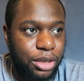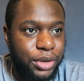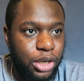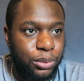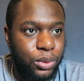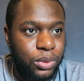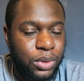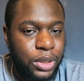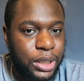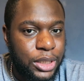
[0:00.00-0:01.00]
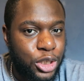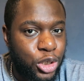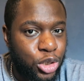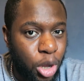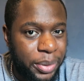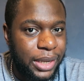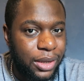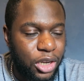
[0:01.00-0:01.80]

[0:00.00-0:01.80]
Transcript: Incredible stopping